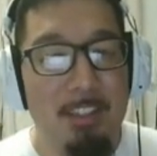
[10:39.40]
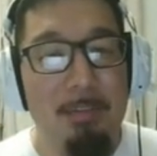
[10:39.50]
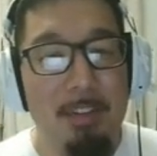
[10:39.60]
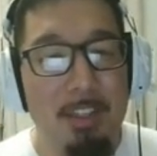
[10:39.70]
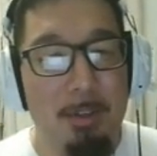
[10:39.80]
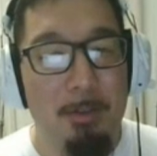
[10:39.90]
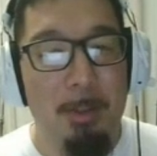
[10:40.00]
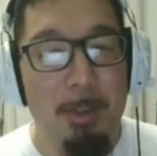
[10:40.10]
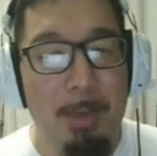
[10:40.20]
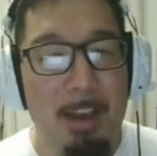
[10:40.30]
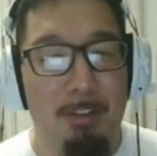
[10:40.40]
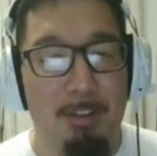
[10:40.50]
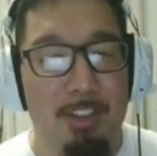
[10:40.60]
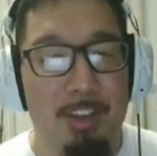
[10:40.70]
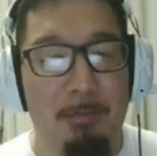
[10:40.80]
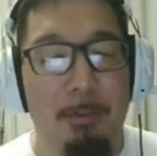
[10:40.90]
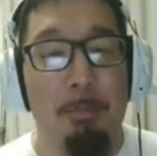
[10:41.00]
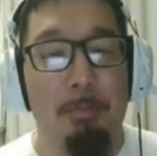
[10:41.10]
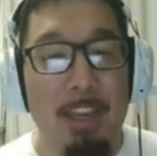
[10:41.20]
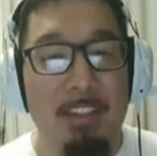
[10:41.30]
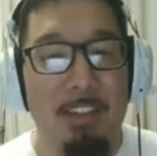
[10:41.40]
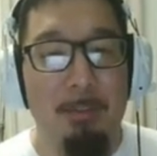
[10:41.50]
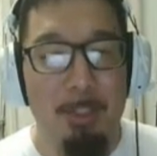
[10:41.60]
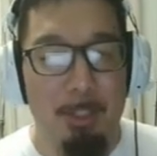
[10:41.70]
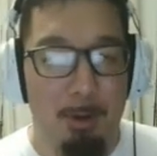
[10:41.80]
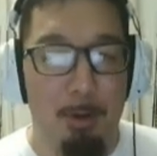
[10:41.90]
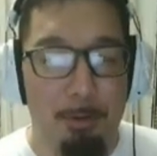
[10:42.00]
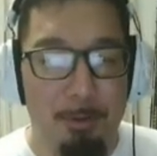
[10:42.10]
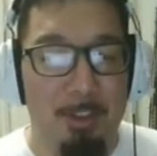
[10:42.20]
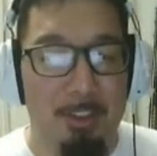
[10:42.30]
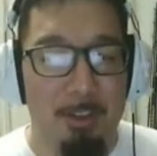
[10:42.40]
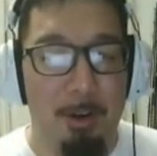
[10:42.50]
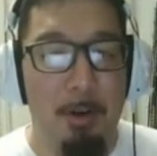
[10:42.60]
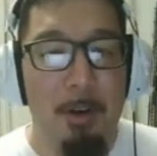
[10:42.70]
70s is when the Packers sucked. Phil Bankston was the coach, so